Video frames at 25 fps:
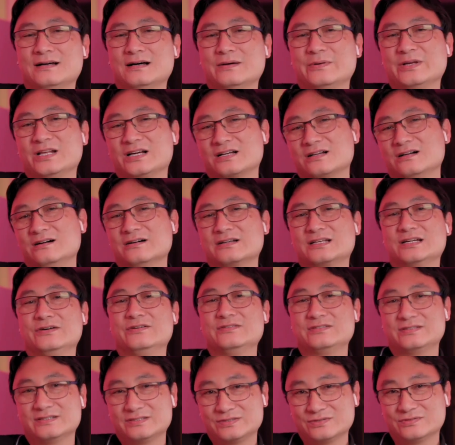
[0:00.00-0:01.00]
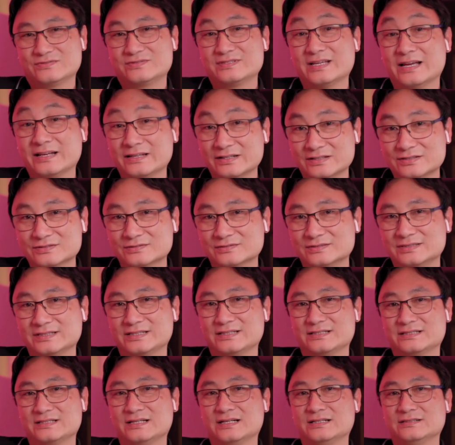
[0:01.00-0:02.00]
I mean, I can't go into sort of technical
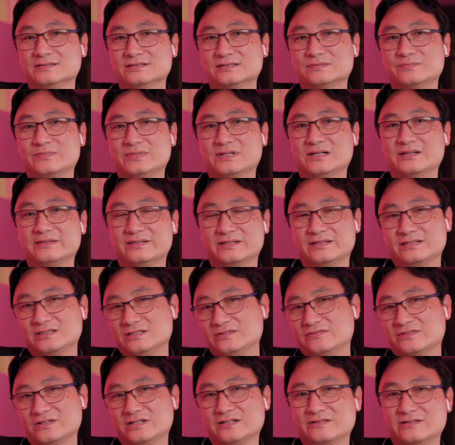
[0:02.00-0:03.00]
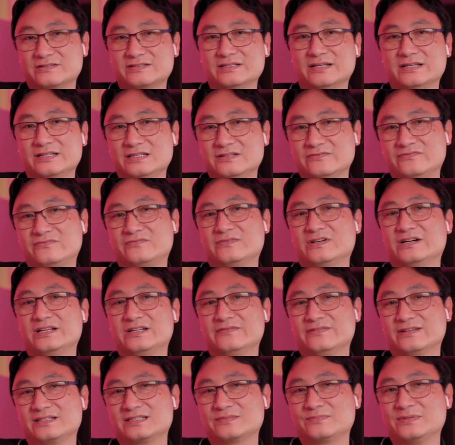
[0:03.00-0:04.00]
details, but I think you've kind
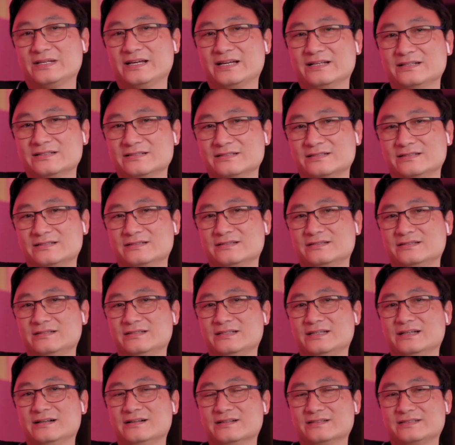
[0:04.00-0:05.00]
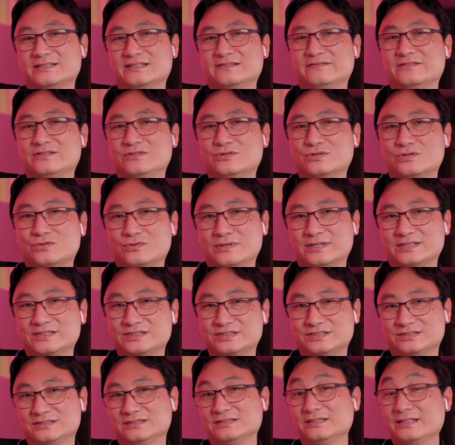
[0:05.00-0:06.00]
of explained the answer in your
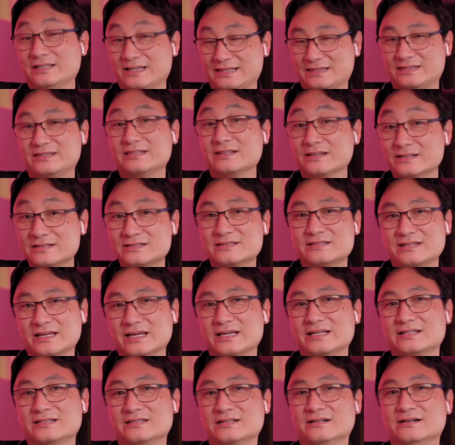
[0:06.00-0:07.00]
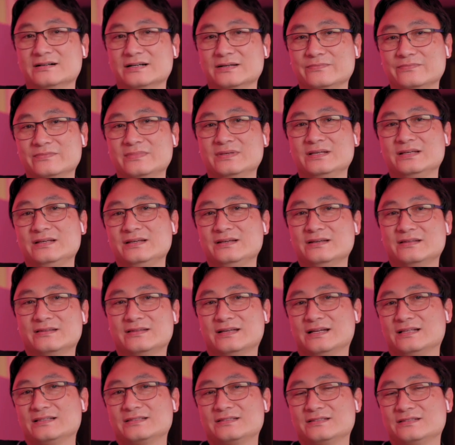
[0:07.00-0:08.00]
question. It does take time.
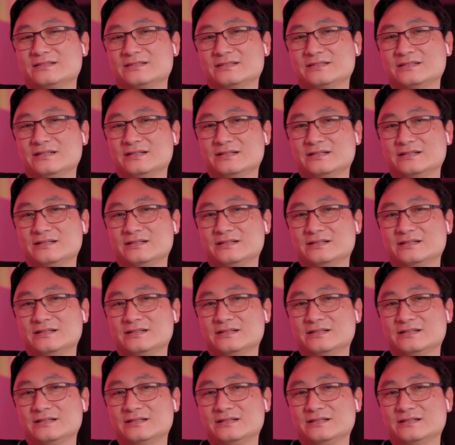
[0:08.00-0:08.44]
That's,